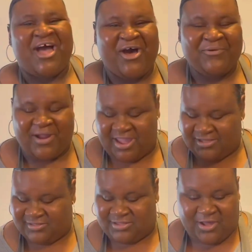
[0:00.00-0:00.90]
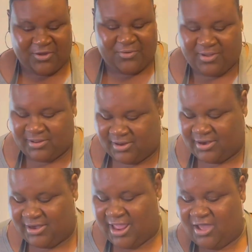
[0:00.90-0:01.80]
All right, so
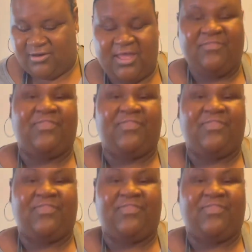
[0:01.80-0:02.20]
now that